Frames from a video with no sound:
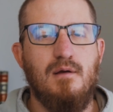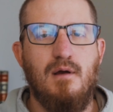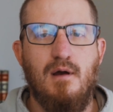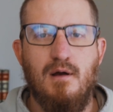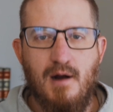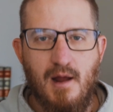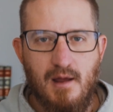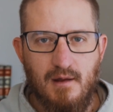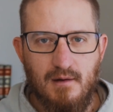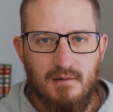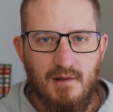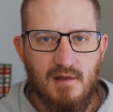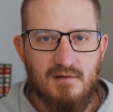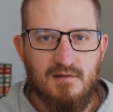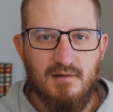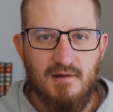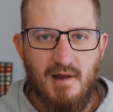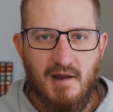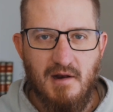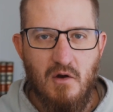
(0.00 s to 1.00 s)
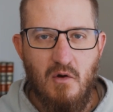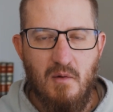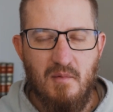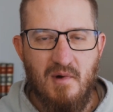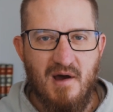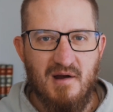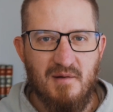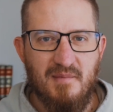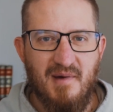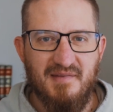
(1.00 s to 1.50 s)
all right, listen, I know I'm
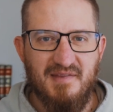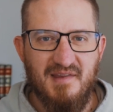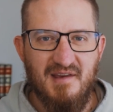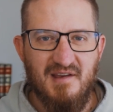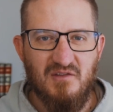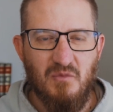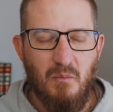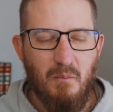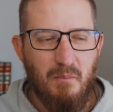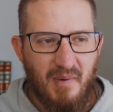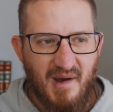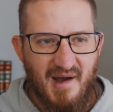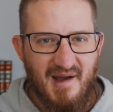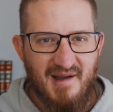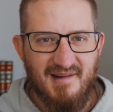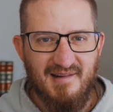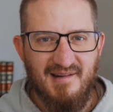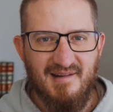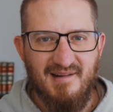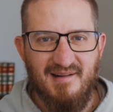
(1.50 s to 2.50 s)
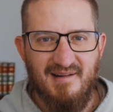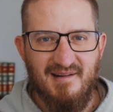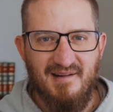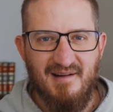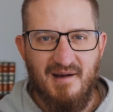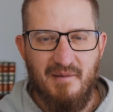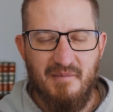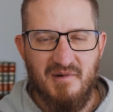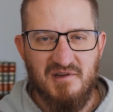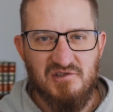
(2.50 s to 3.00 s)
wrong about this, but
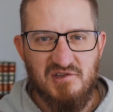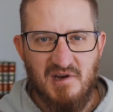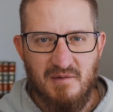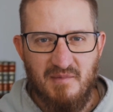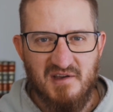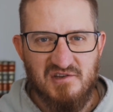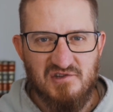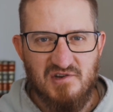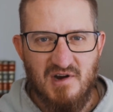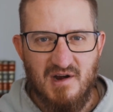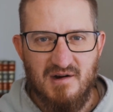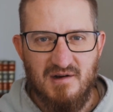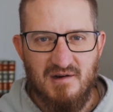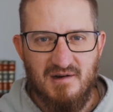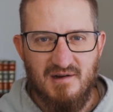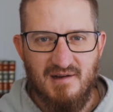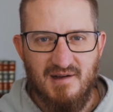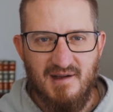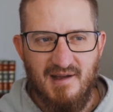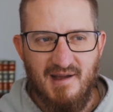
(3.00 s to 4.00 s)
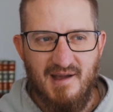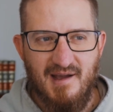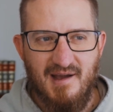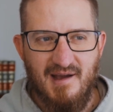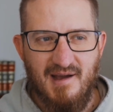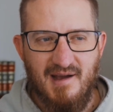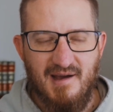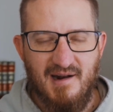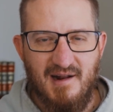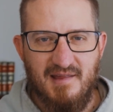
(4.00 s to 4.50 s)
I'm going to share my struggle
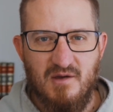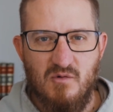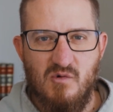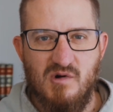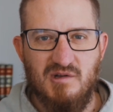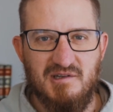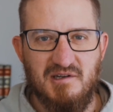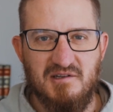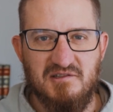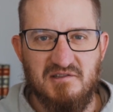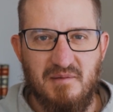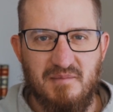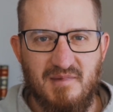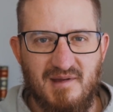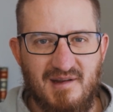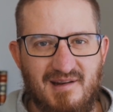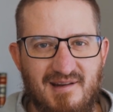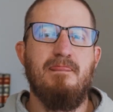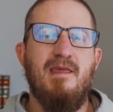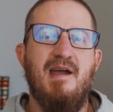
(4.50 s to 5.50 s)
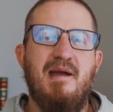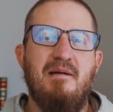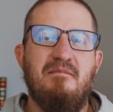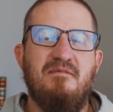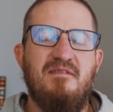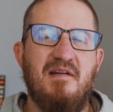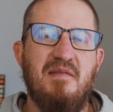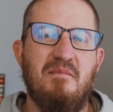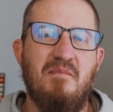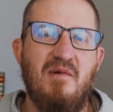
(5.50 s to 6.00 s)
and I think we'll learn something. Hey, I'm
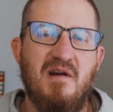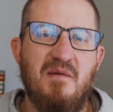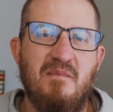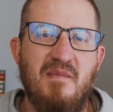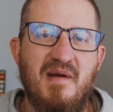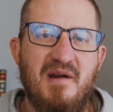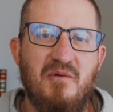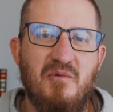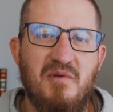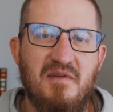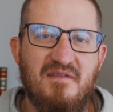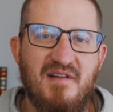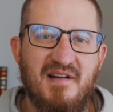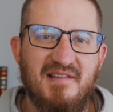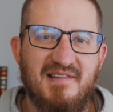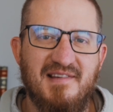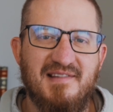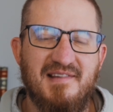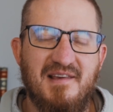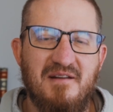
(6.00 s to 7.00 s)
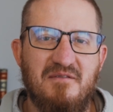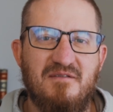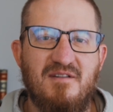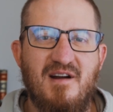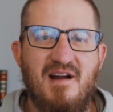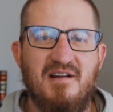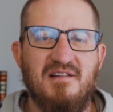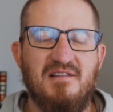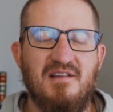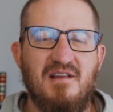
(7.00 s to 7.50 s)
Father Mark Mary with the Franciscan
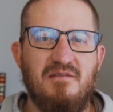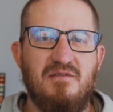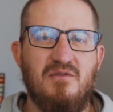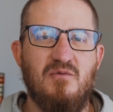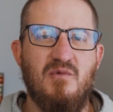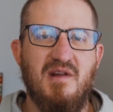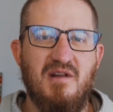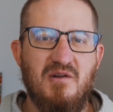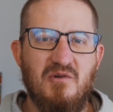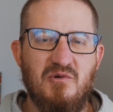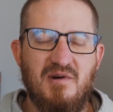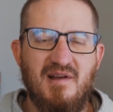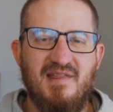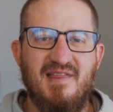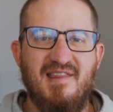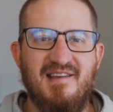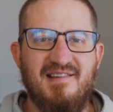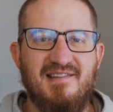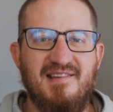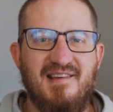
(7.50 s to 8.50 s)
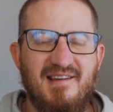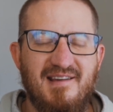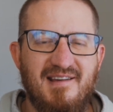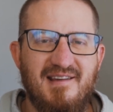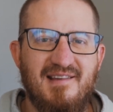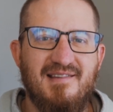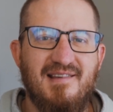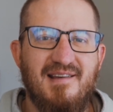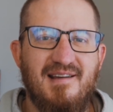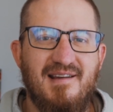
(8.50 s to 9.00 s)
Friars of the Renewal, and this
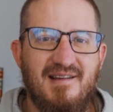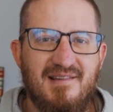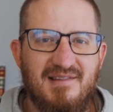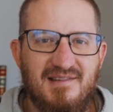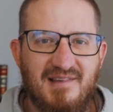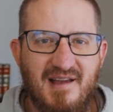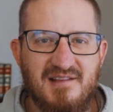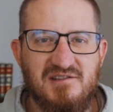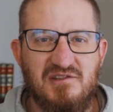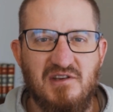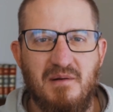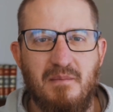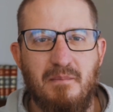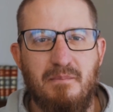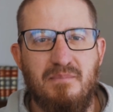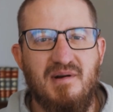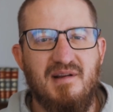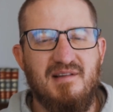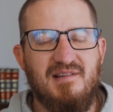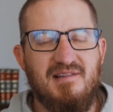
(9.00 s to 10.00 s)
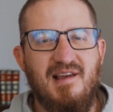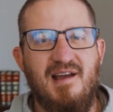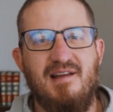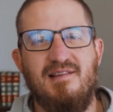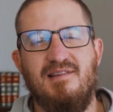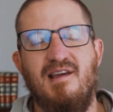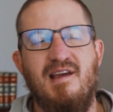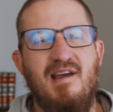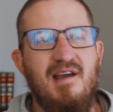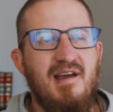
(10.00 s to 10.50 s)
is Ascension
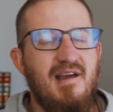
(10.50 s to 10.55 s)
Presents.